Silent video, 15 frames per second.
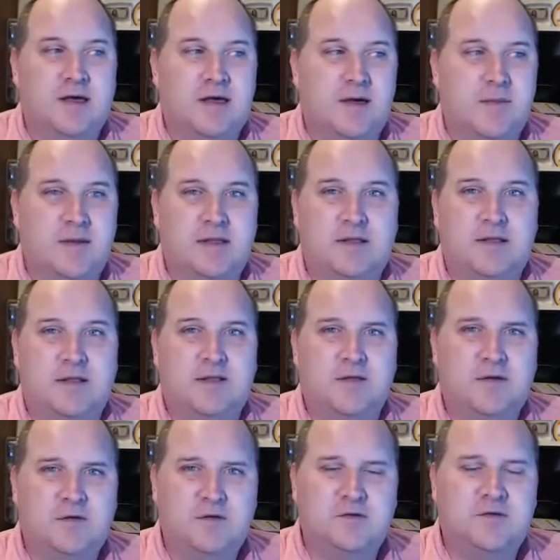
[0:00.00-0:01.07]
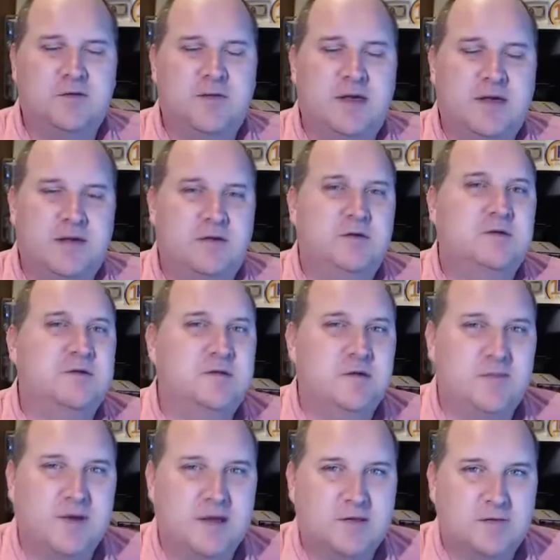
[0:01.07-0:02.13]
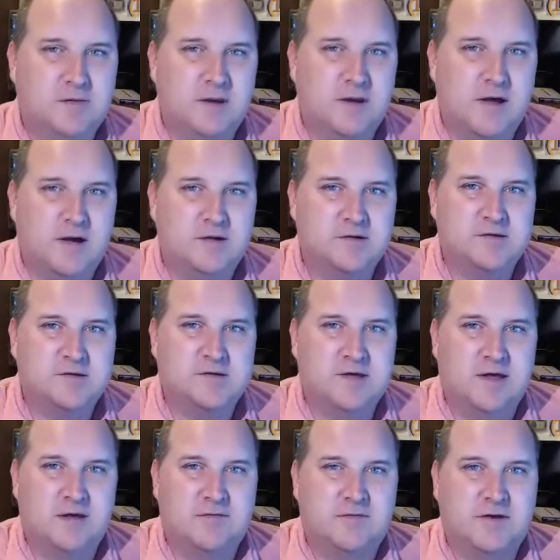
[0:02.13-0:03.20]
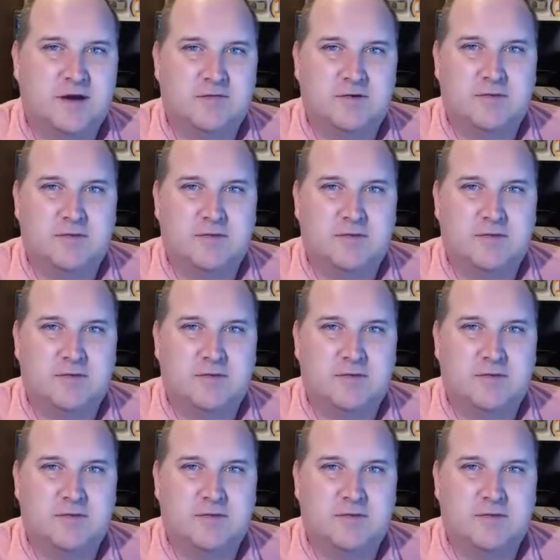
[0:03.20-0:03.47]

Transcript: I mean, you used to make, you still make $20 a sale for every